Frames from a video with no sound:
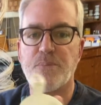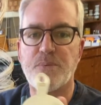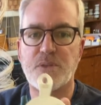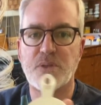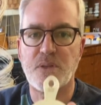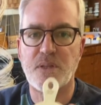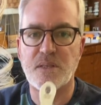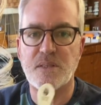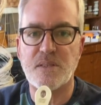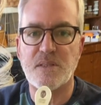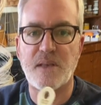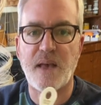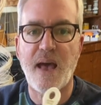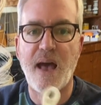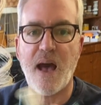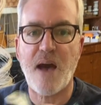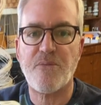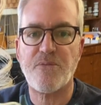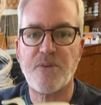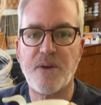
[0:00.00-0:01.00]
So this is a
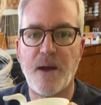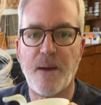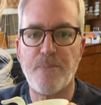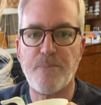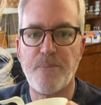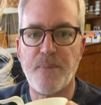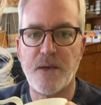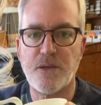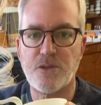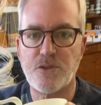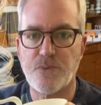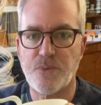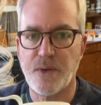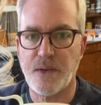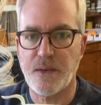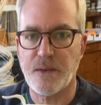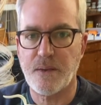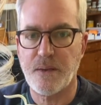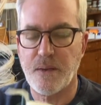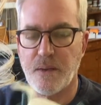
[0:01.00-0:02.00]
1/2 cup
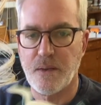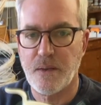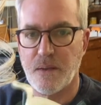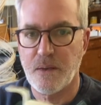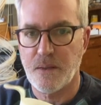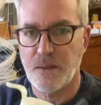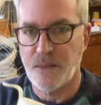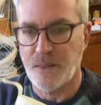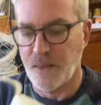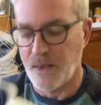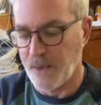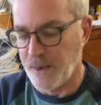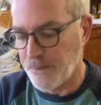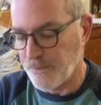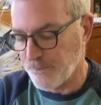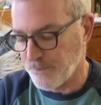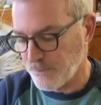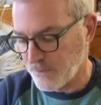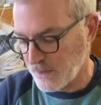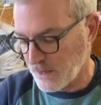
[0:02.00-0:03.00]
measuring
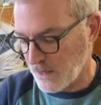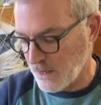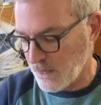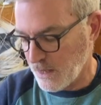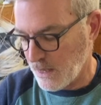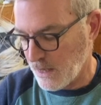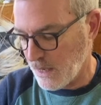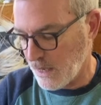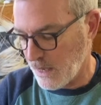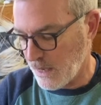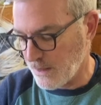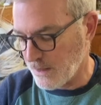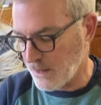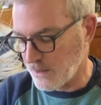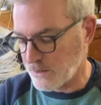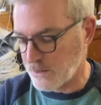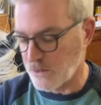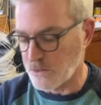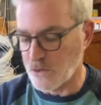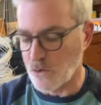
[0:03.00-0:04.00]
thing, and
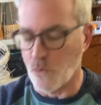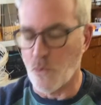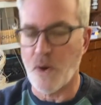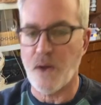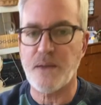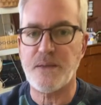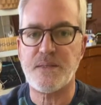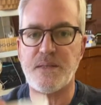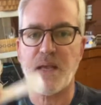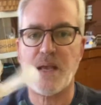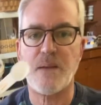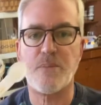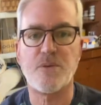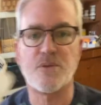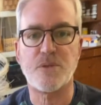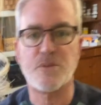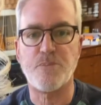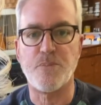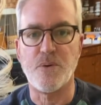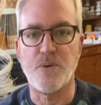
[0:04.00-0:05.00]
this is a 1
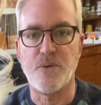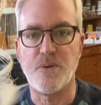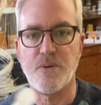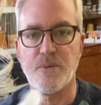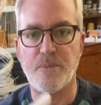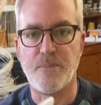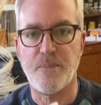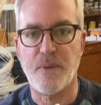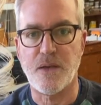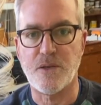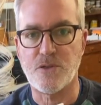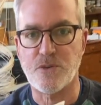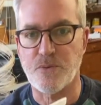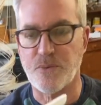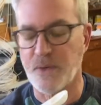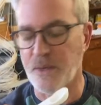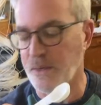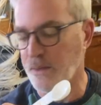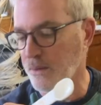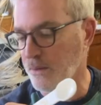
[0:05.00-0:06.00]
tablespoon
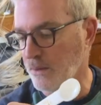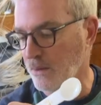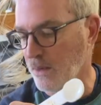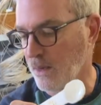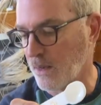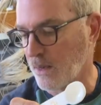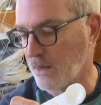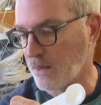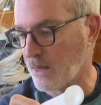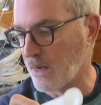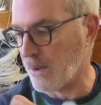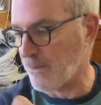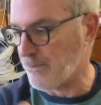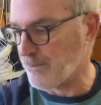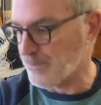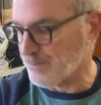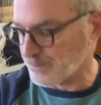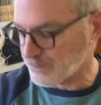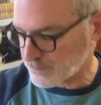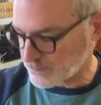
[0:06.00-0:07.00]
measuring
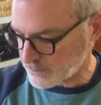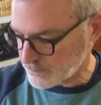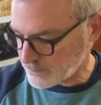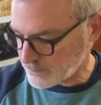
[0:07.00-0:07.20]
cup.